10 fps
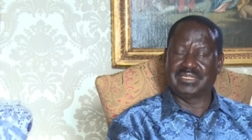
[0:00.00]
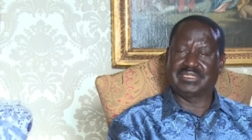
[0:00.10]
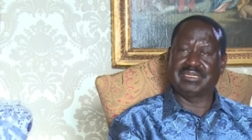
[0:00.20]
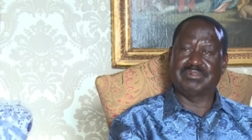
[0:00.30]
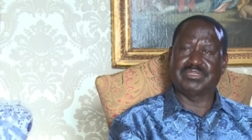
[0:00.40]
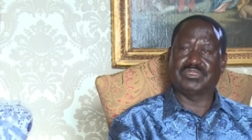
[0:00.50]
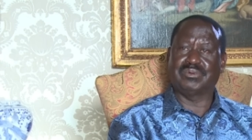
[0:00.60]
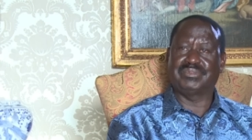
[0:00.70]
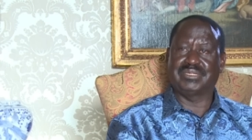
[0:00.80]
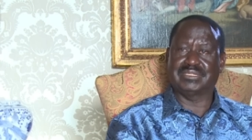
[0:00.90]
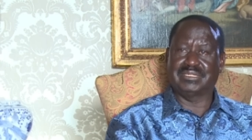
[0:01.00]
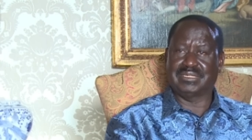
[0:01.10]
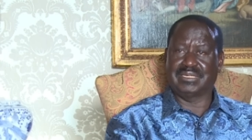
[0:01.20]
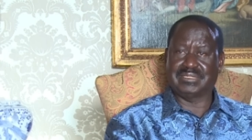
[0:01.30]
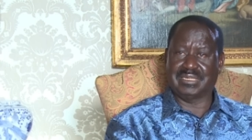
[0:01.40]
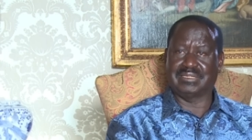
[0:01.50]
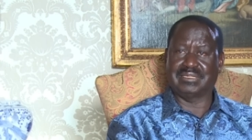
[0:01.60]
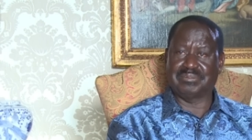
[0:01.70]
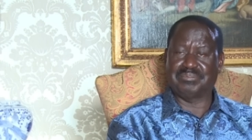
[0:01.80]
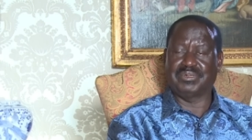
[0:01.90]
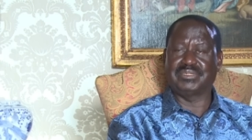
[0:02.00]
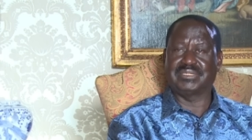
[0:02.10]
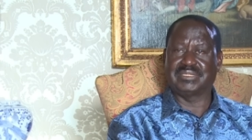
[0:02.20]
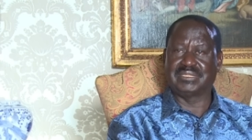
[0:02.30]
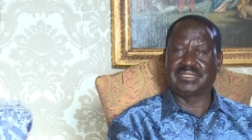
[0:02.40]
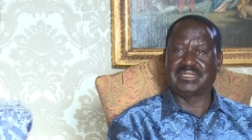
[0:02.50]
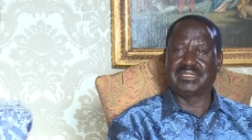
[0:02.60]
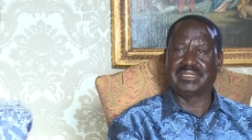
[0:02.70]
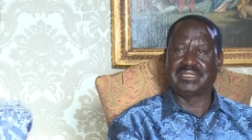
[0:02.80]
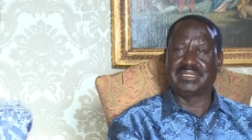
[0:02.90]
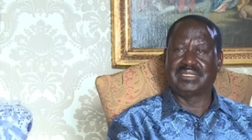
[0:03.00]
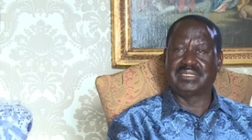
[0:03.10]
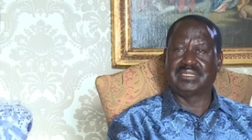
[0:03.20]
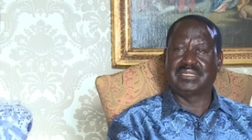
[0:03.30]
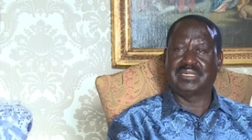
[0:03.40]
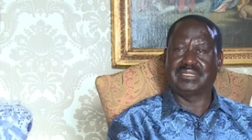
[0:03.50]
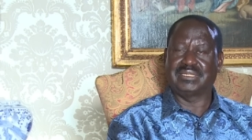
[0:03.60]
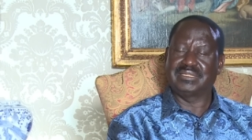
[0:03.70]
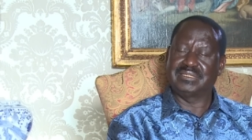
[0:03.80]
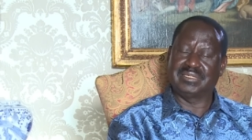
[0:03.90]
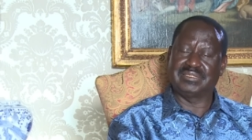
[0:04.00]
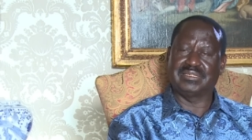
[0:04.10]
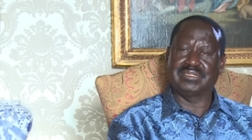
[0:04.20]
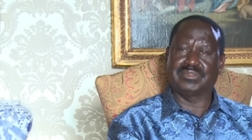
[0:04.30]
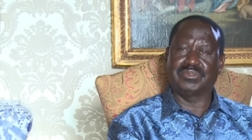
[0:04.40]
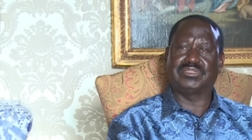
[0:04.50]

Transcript: The chairman stopped the exercise at that point. And then uh, later